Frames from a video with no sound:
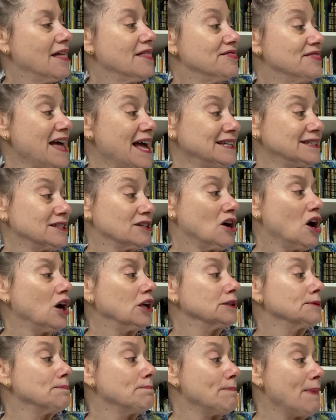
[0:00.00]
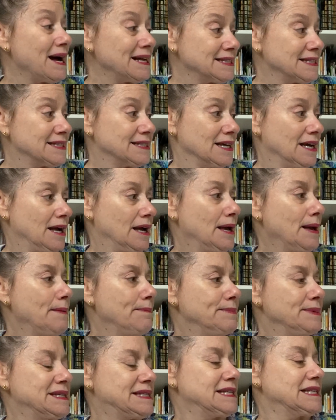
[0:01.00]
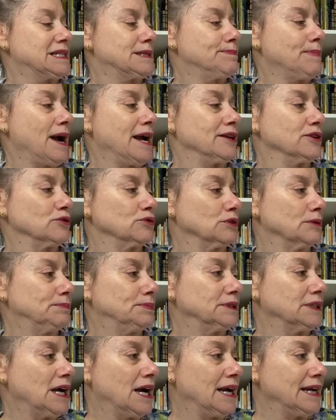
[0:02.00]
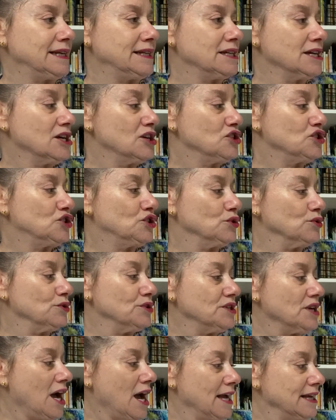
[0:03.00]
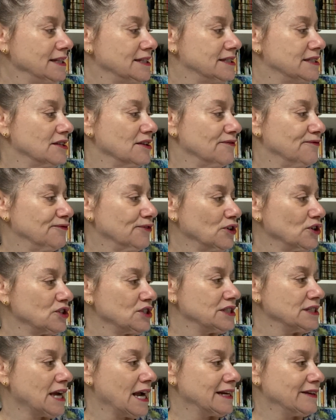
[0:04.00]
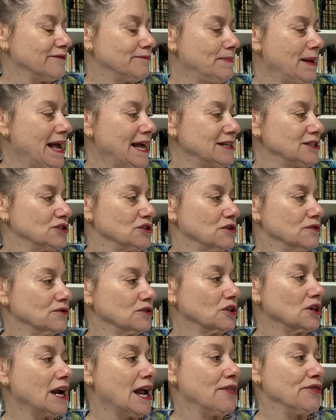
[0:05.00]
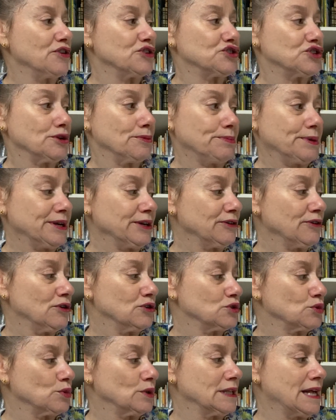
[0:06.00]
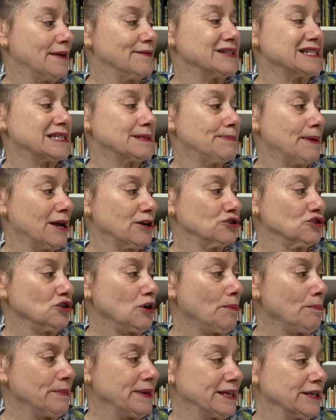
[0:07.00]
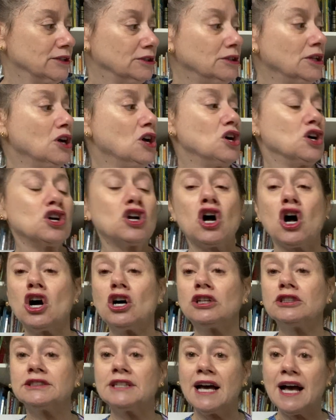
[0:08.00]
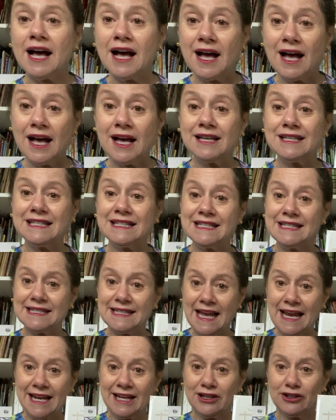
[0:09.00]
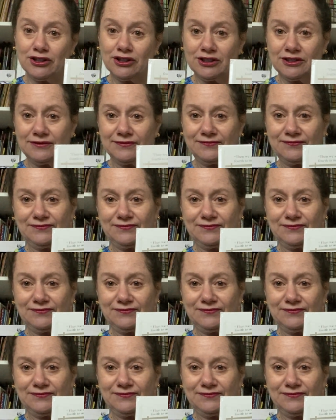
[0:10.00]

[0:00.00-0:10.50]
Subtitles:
"That's called matzah," Mrs. Spider replied. "Tonight's the first night of Passover, and the Shapiros will have a special meal called a Seder."